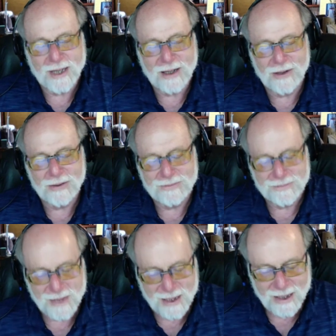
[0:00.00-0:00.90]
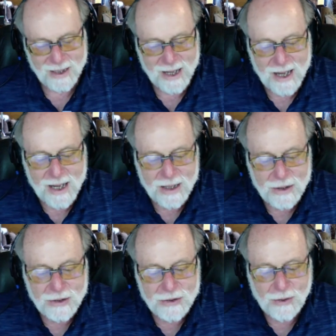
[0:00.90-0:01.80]
Thank you.
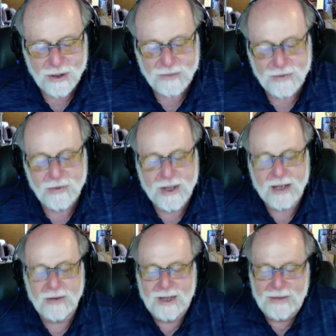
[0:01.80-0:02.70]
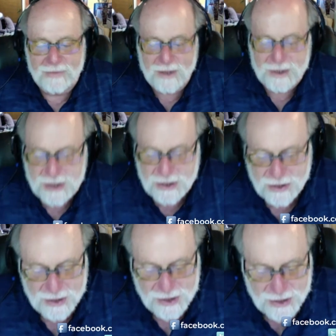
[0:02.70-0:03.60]
To all of you, thank you again for listening
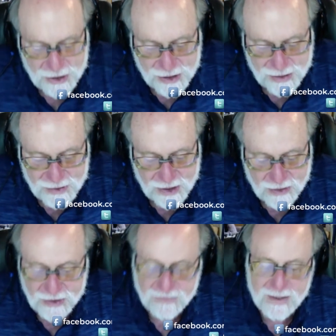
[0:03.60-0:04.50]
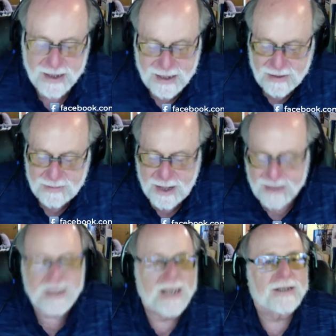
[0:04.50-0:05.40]
to this edition of Seekers of Meaning, the
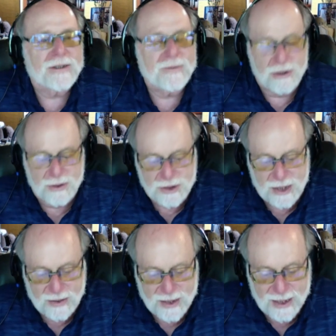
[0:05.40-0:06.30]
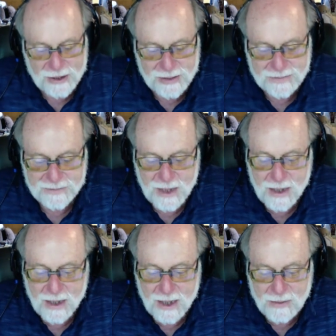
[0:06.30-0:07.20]
podcast of Jewish Sacred Aging.
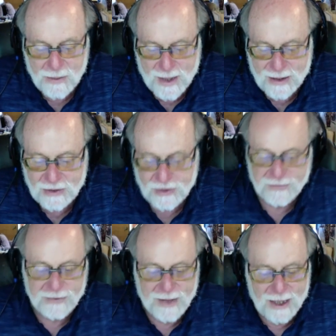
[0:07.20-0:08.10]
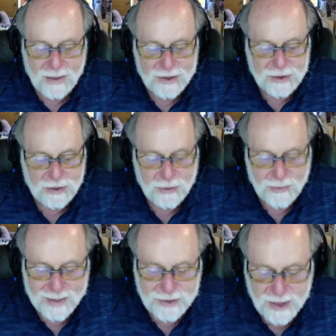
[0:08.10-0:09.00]
A reminder, you can follow us on the
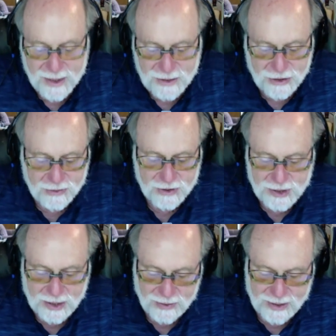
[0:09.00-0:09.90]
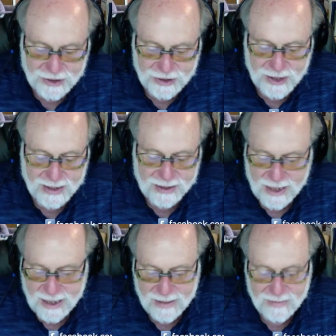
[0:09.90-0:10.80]
website, Jewish Sacred Aging dot
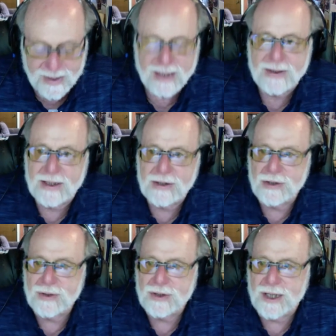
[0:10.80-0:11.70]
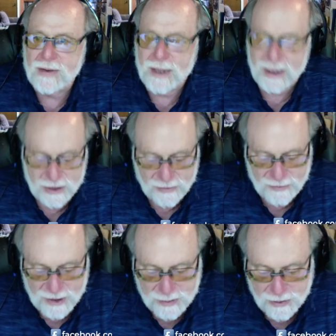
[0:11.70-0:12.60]
com, and the Jewish Sacred Aging
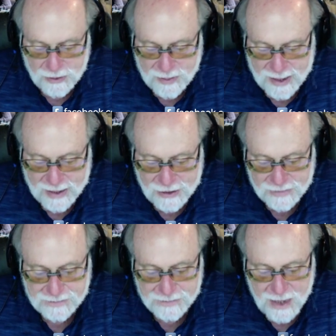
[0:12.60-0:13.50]
Facebook page.